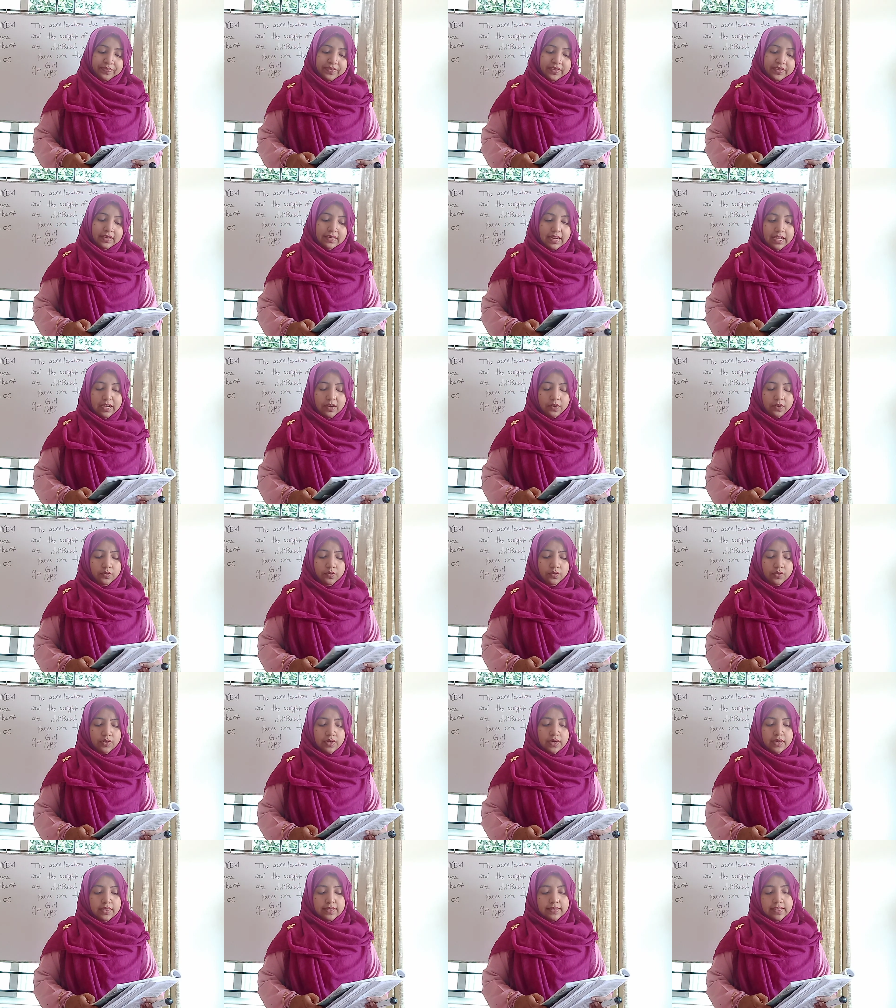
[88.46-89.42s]
Now,
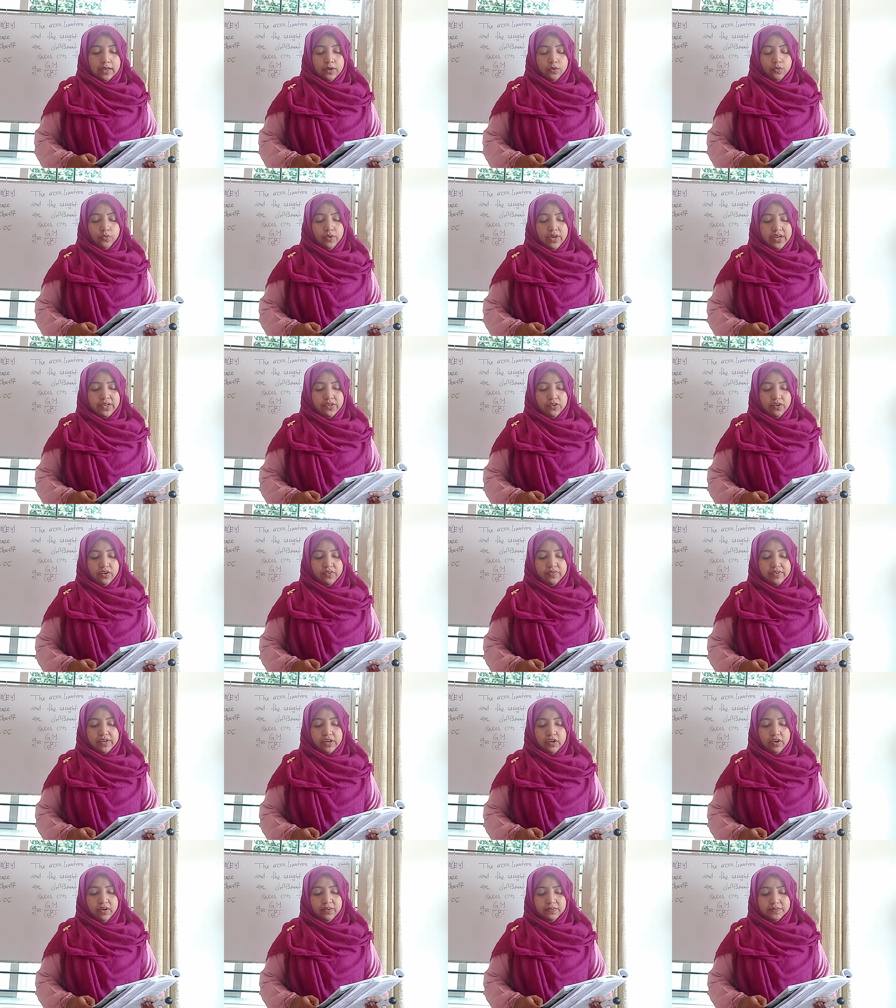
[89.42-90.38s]
the weight of
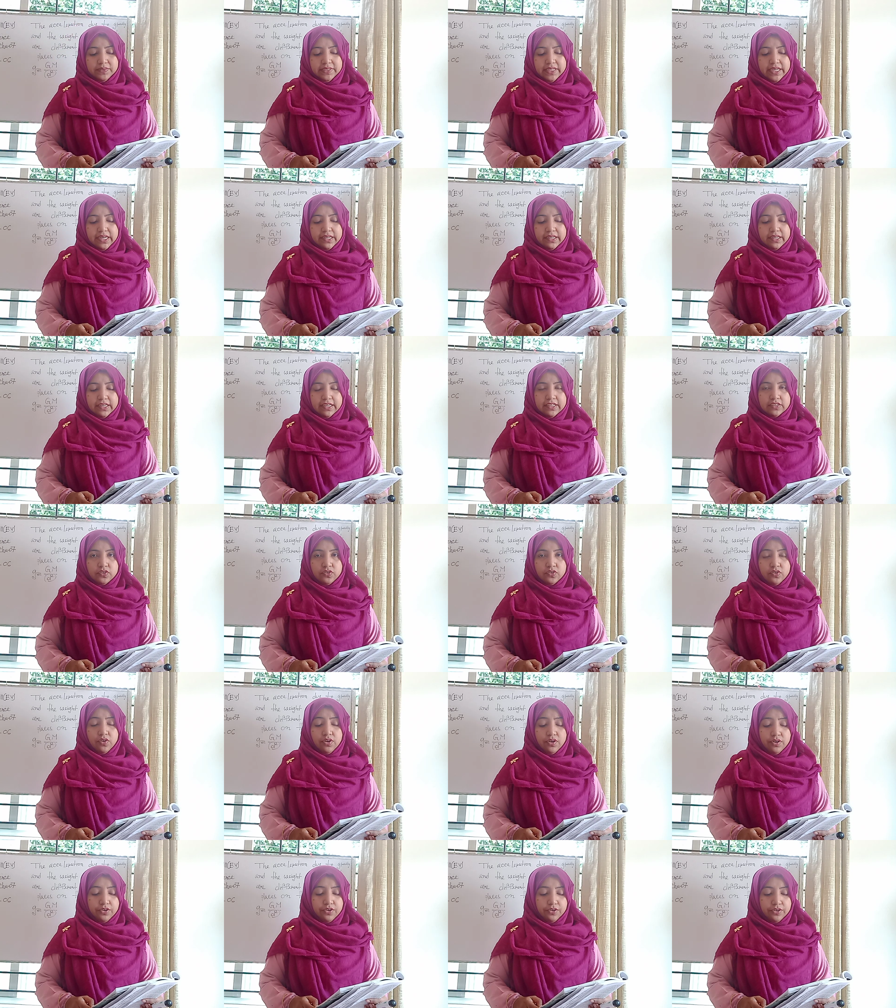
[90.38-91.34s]
an object is
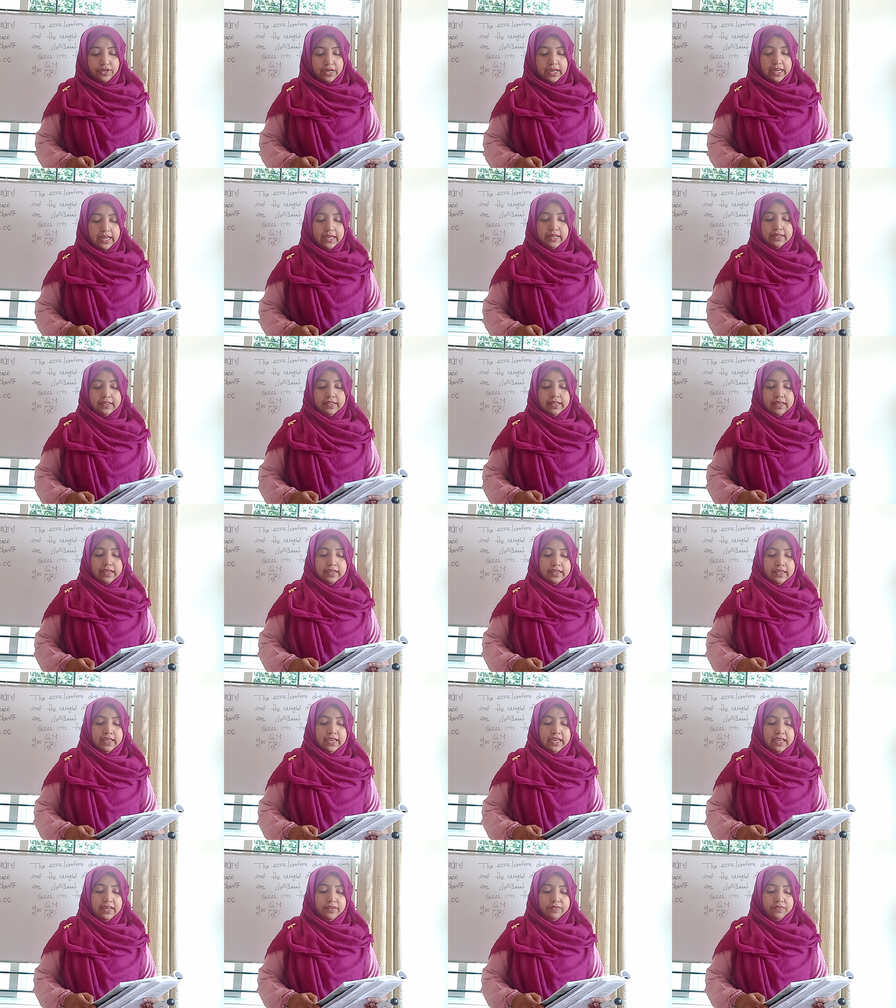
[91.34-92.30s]
not an
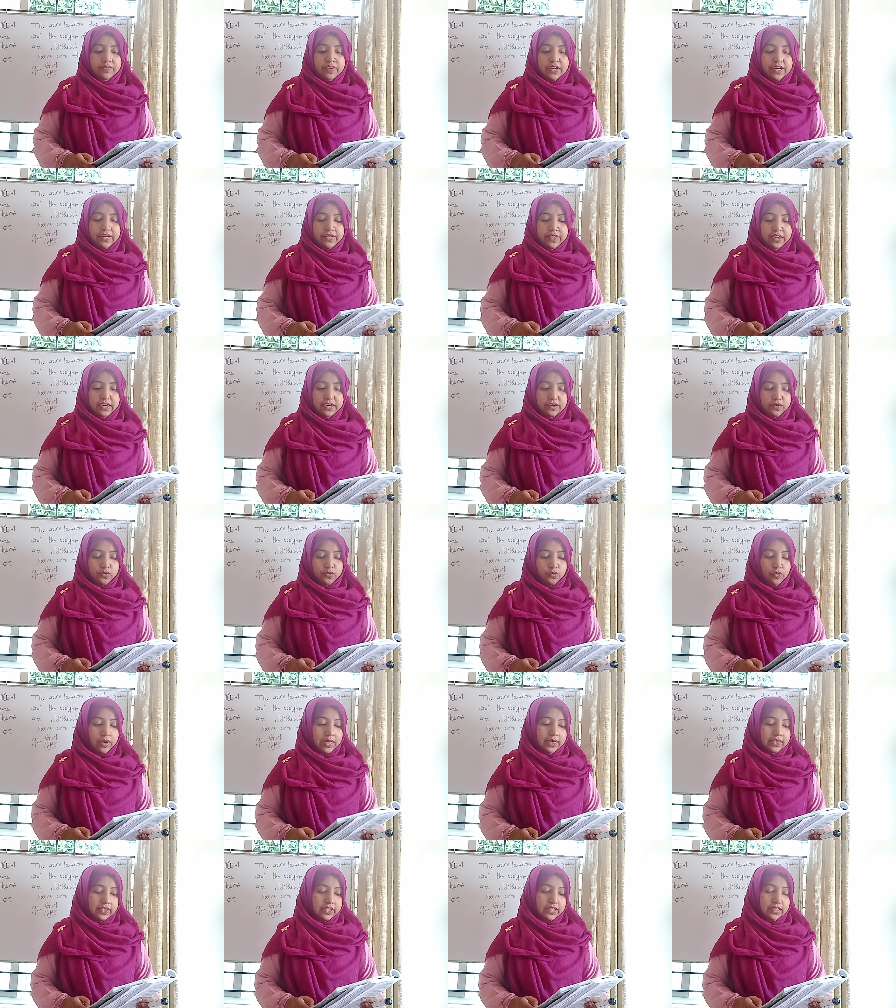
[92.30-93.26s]
invariant
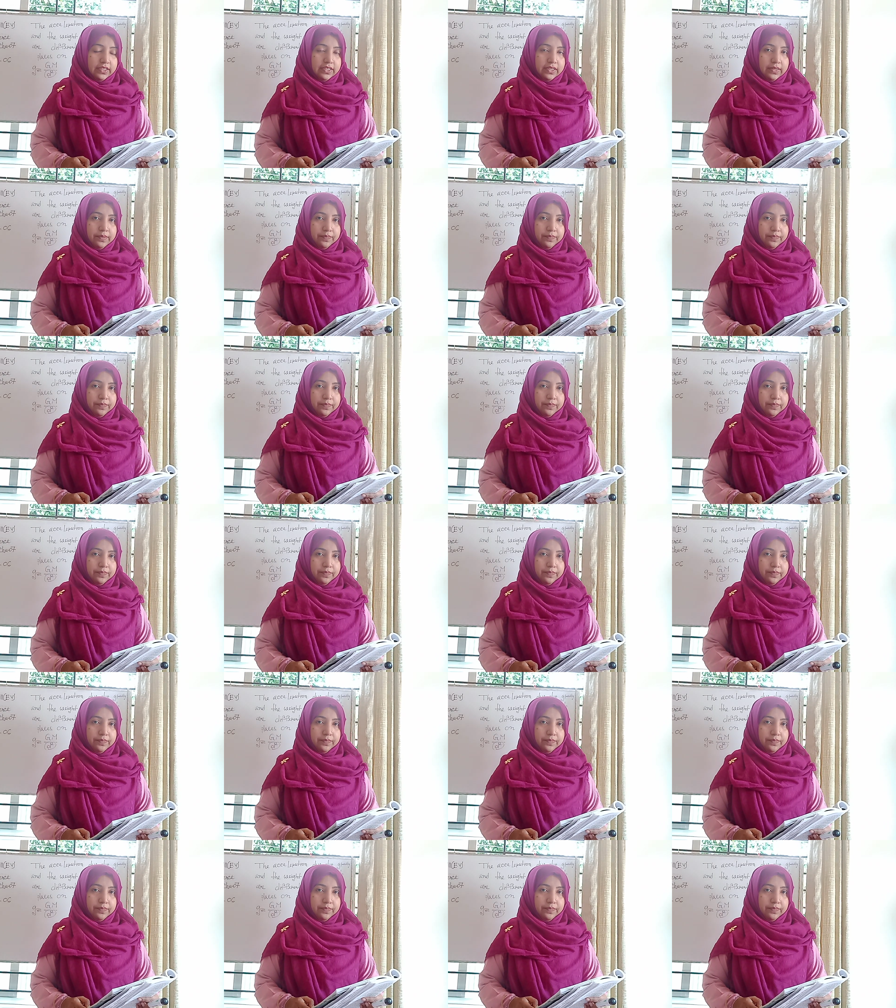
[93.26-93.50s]
quantity.